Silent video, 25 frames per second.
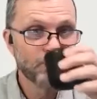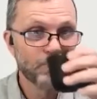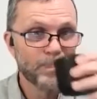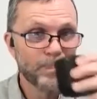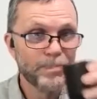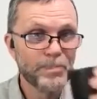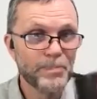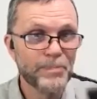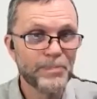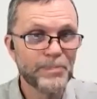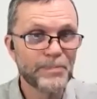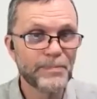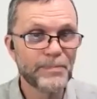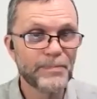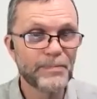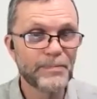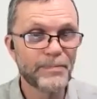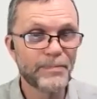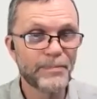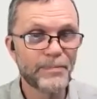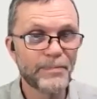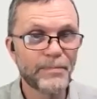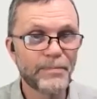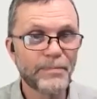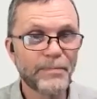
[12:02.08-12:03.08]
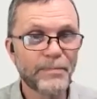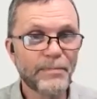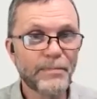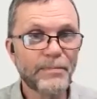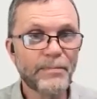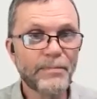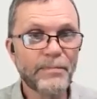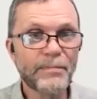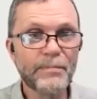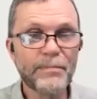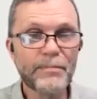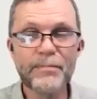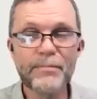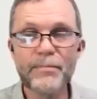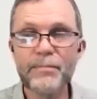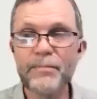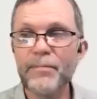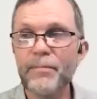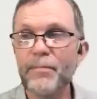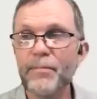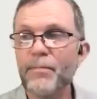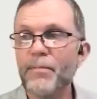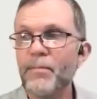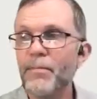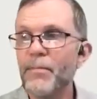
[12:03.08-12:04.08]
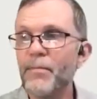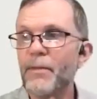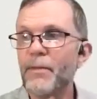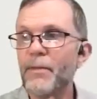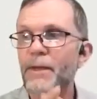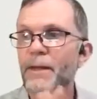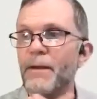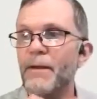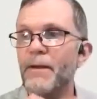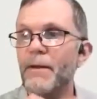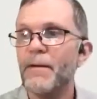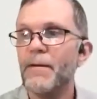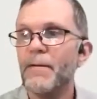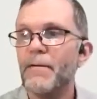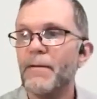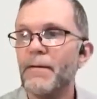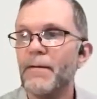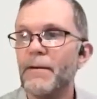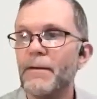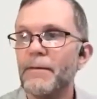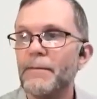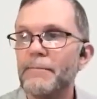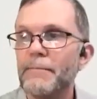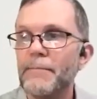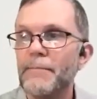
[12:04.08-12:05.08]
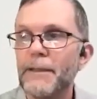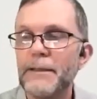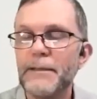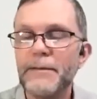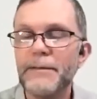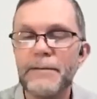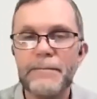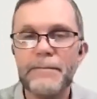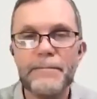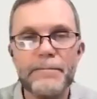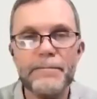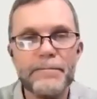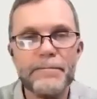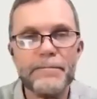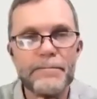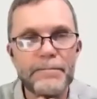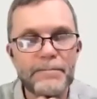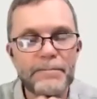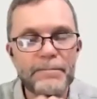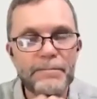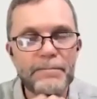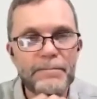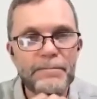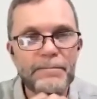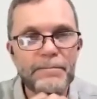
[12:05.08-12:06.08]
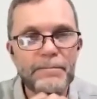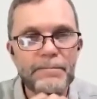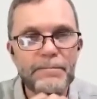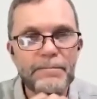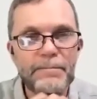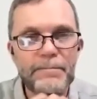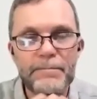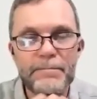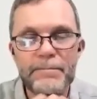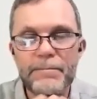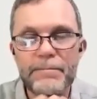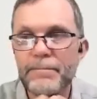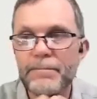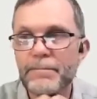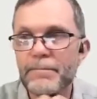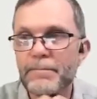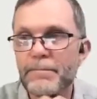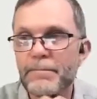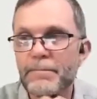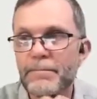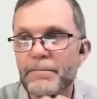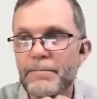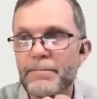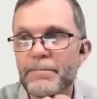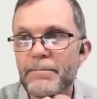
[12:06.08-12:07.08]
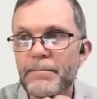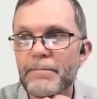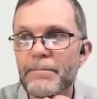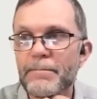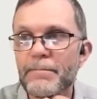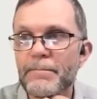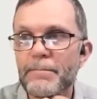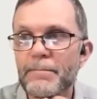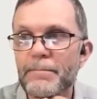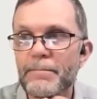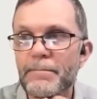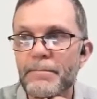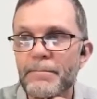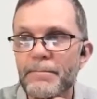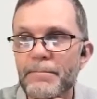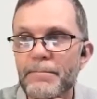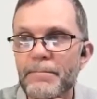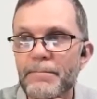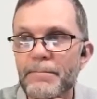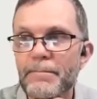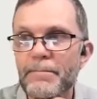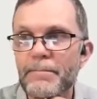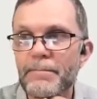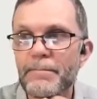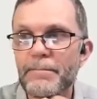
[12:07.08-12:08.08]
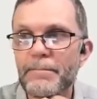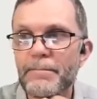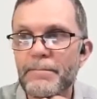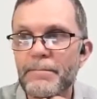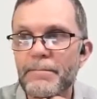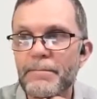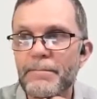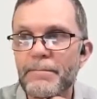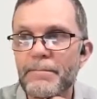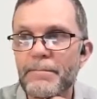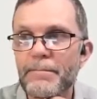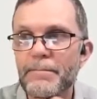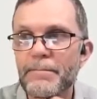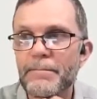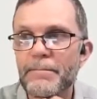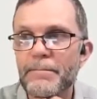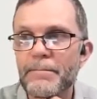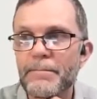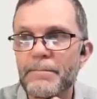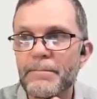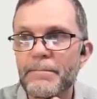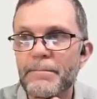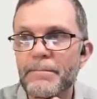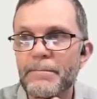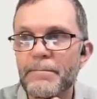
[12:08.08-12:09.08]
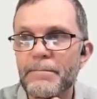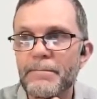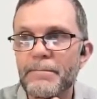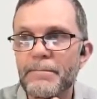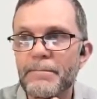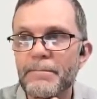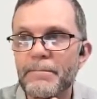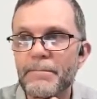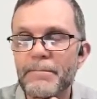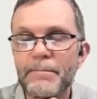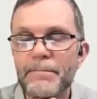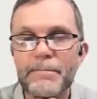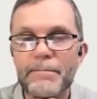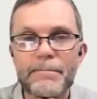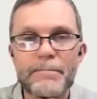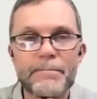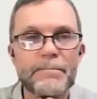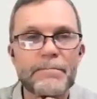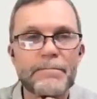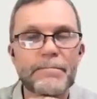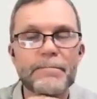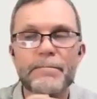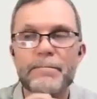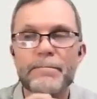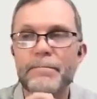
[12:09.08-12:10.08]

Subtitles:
(silent)